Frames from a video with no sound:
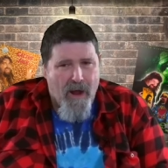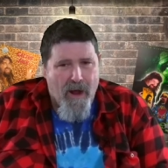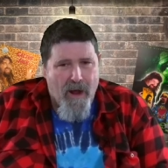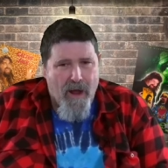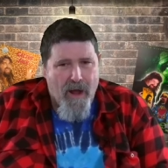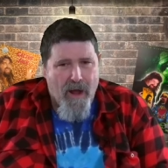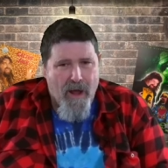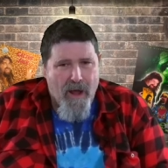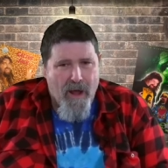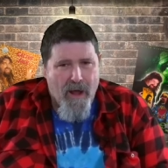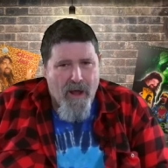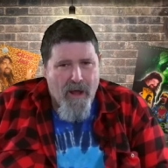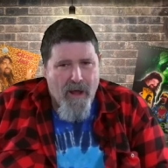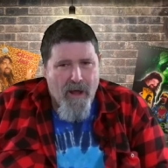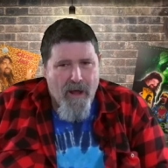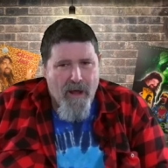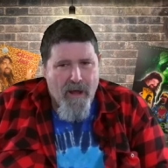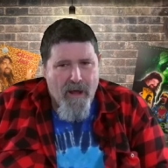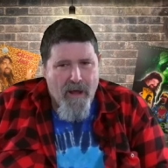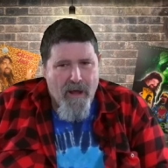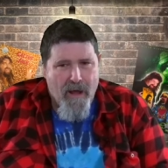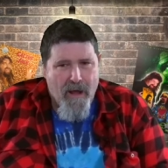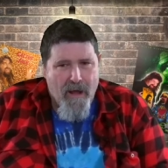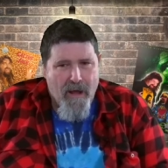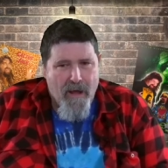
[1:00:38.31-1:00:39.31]

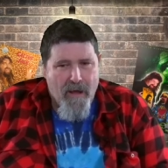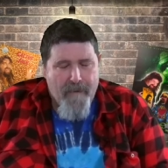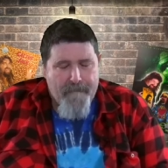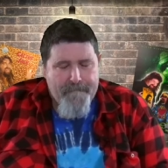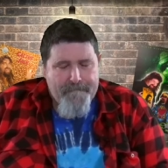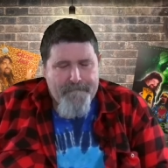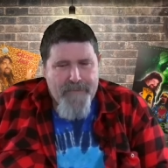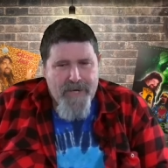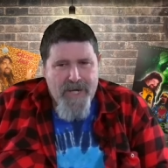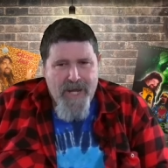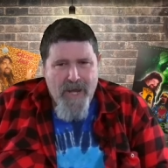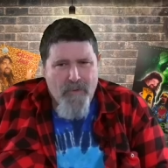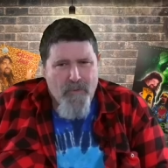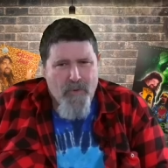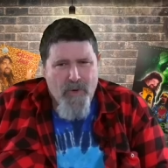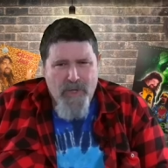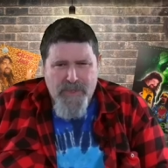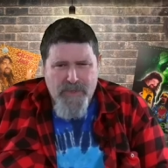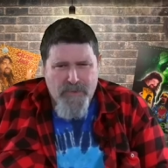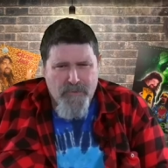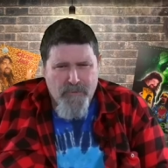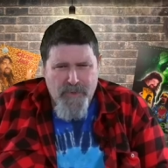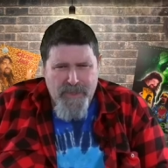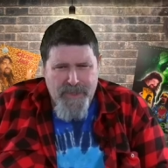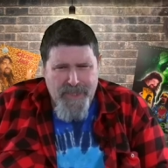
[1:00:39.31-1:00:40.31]
uh, but I
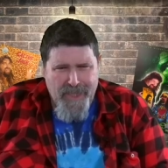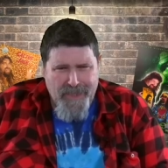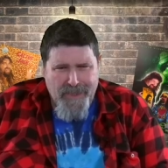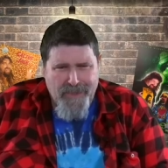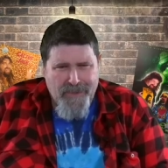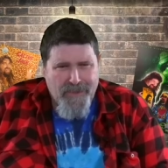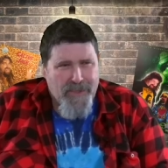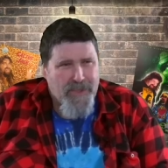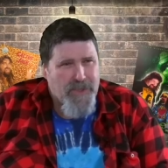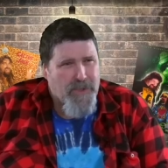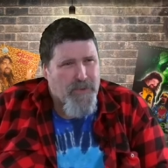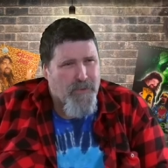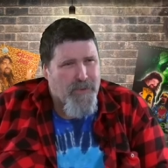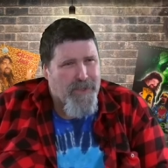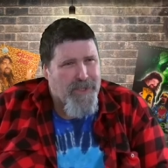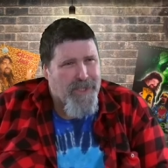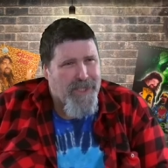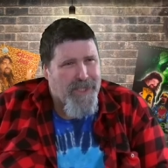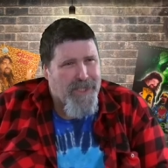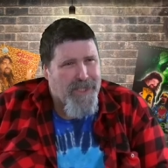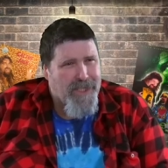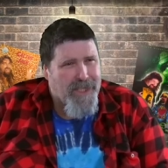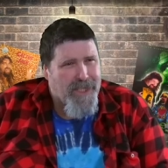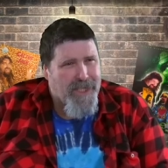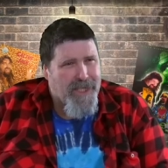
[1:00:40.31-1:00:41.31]
wasn't ridiculous with
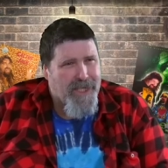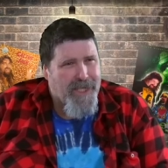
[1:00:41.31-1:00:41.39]
it.